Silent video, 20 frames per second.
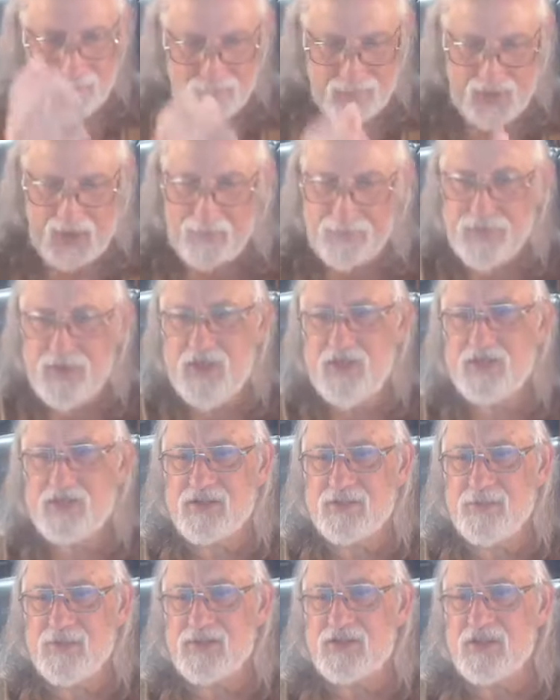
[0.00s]

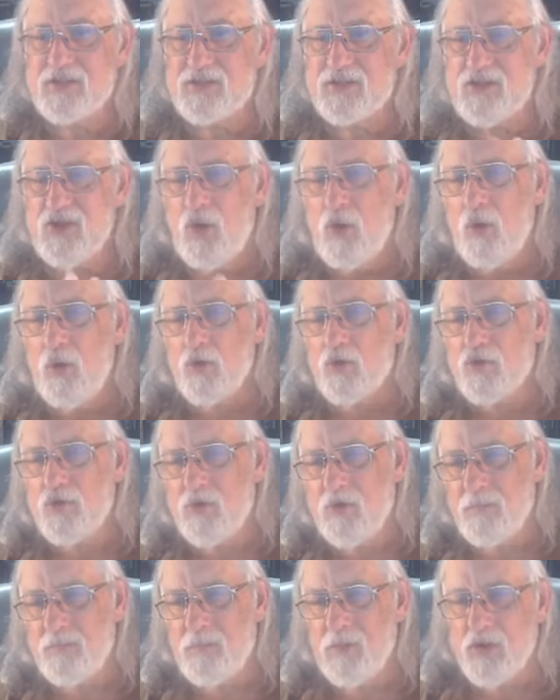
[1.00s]
Baptism is a
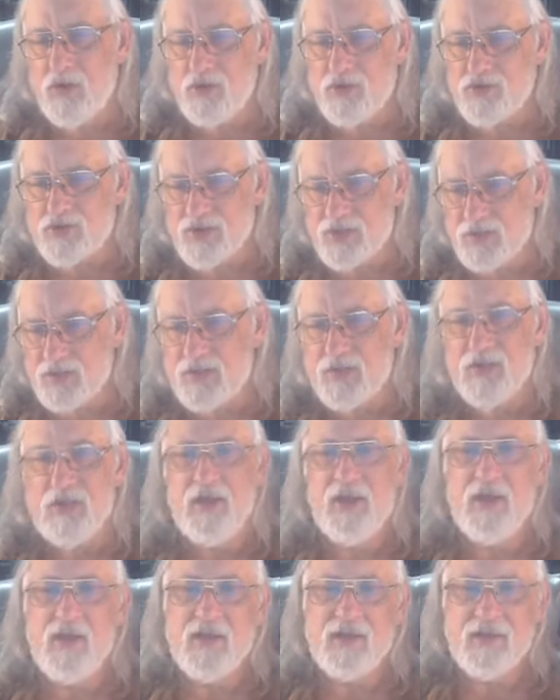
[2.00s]
total immersion.
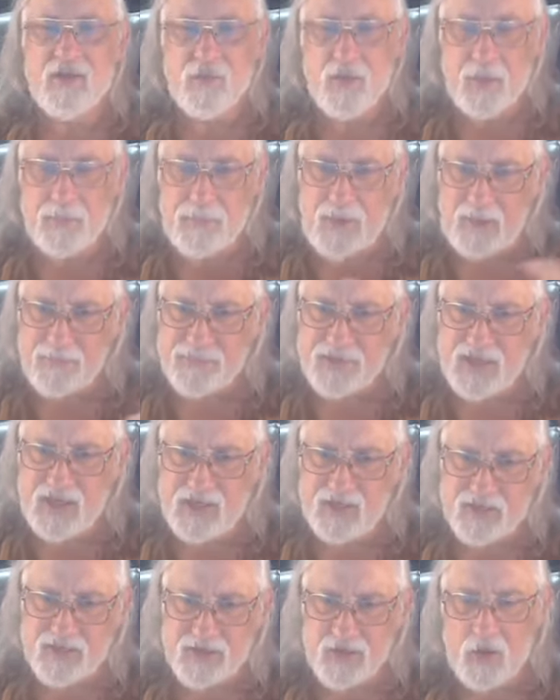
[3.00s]
The word
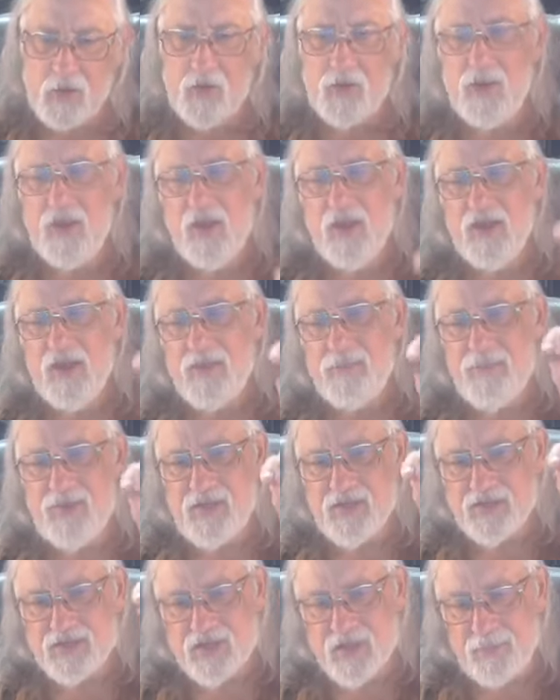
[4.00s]
baptizo, it
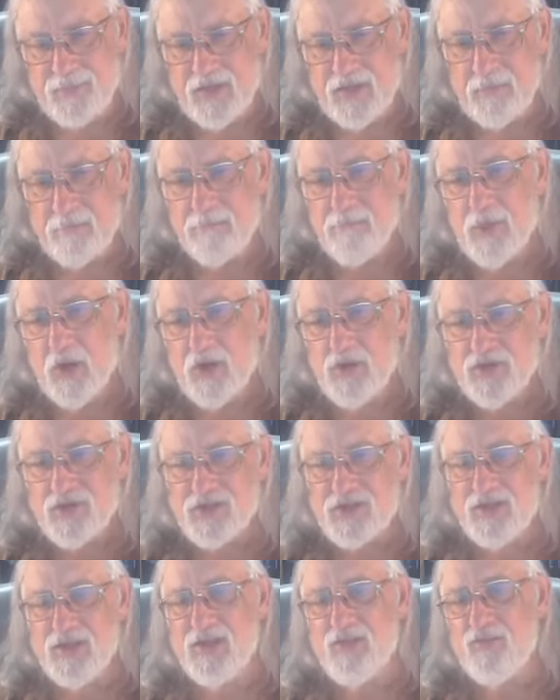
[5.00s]
means to be
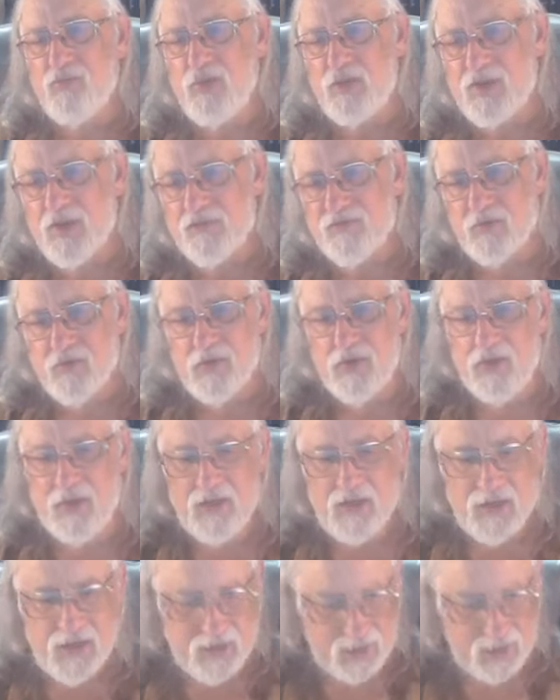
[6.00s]
immersed in whatever it